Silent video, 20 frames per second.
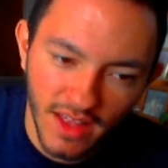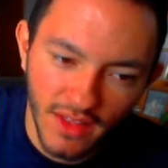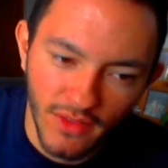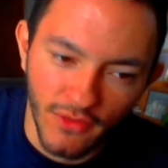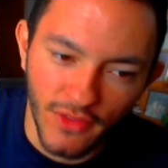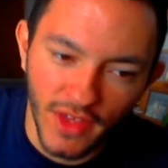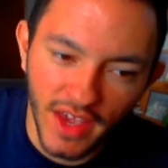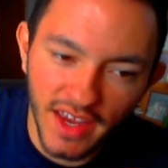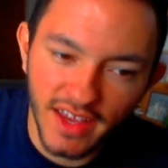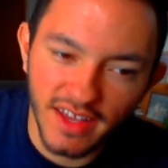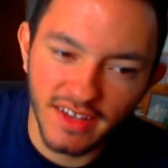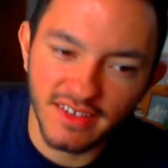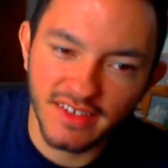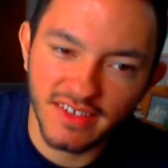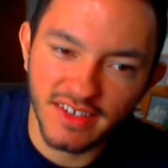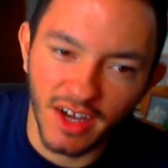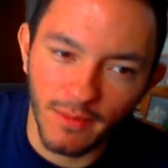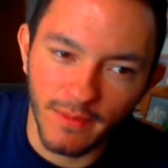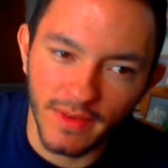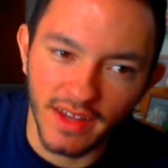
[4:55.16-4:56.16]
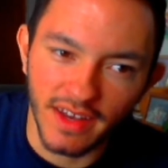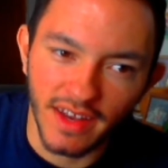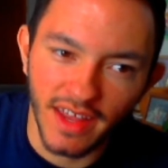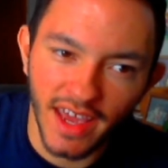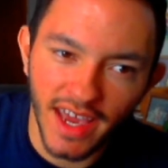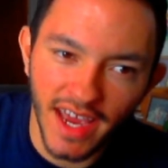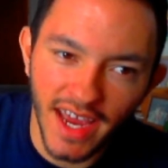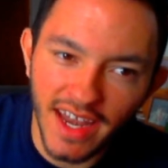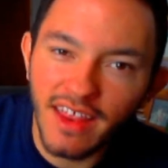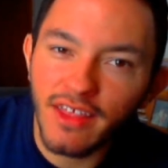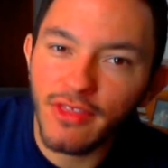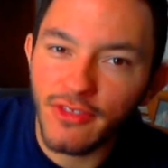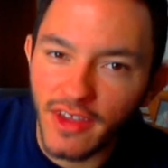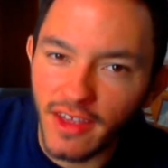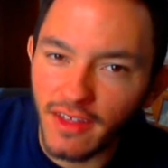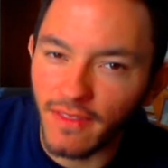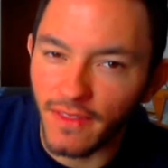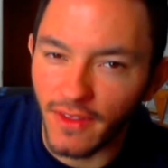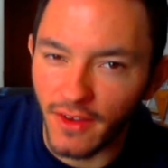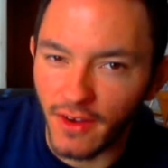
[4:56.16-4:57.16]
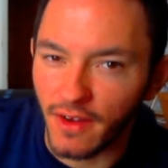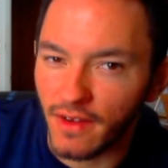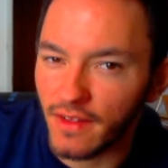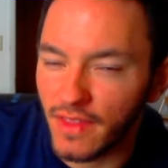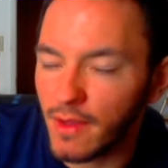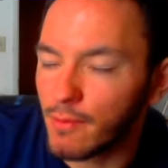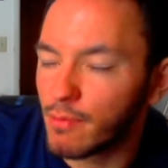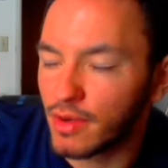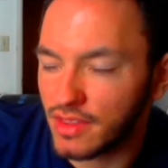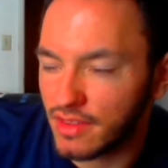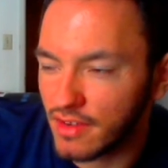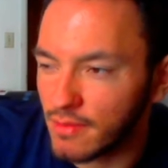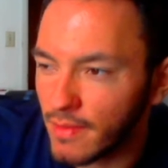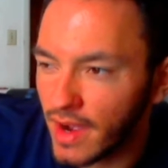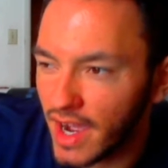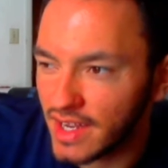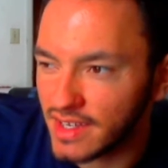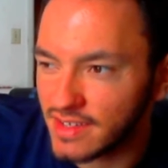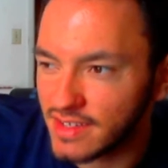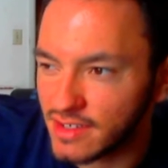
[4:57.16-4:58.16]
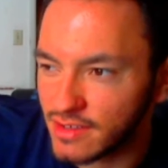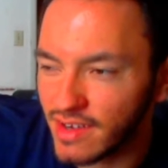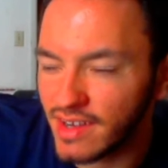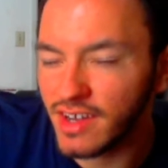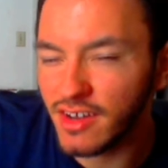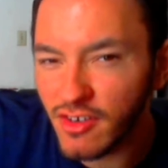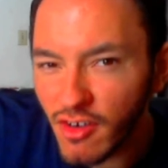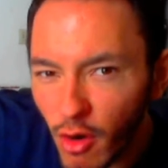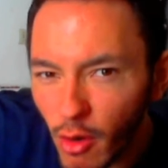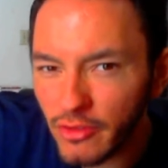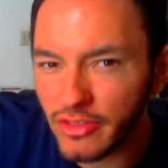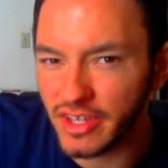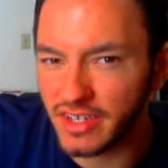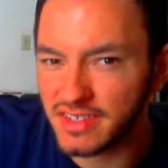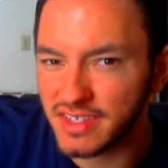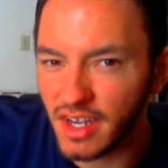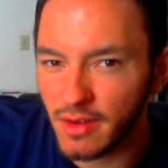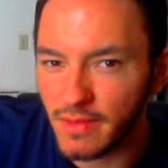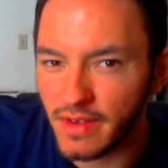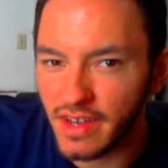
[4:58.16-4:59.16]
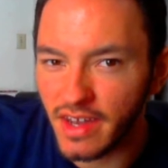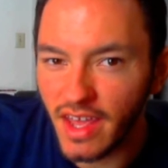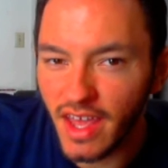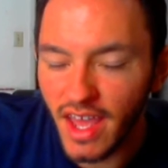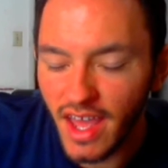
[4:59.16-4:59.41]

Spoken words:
They can summon anything they put their minds to. And you know what they summon?